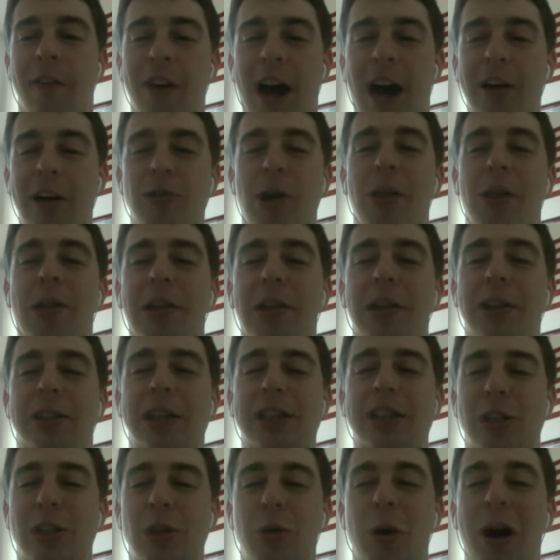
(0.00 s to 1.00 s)
I'd rather
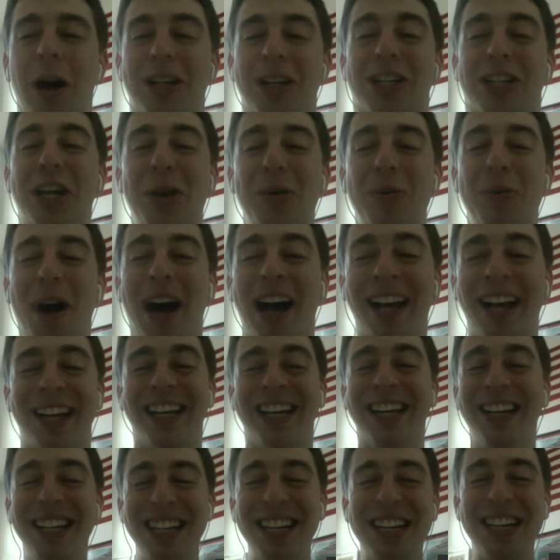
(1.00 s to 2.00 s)
listen to
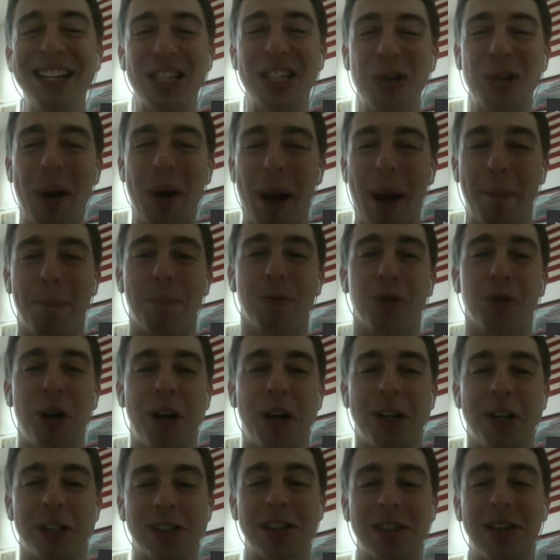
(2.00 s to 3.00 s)
my
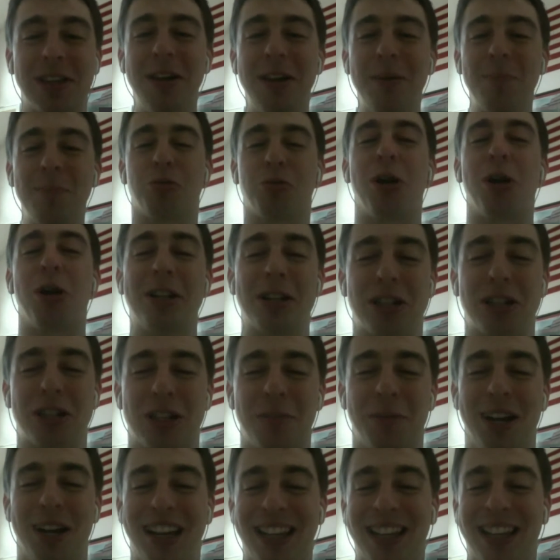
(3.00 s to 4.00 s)
priest preach to
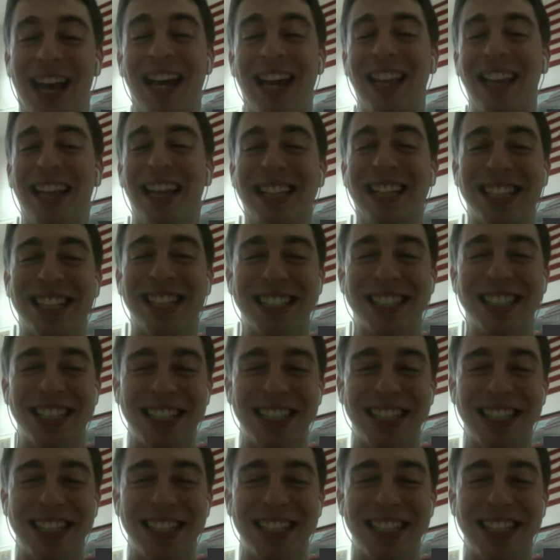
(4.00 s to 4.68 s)
me than listen to